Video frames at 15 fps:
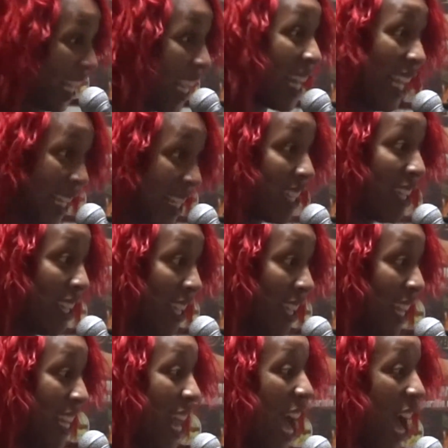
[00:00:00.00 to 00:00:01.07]
get it.
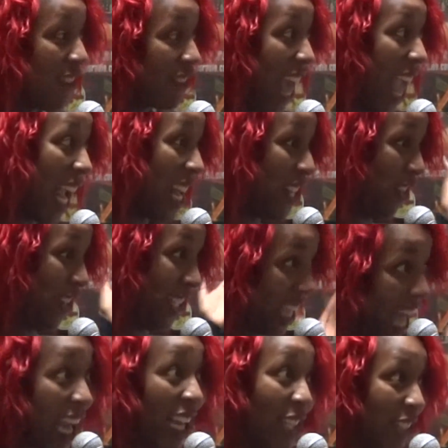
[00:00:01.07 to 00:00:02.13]
Now I'm like, I know
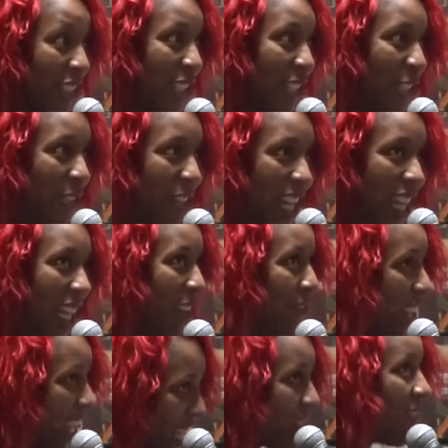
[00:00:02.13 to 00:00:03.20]
exactly what to do with it. I'm in it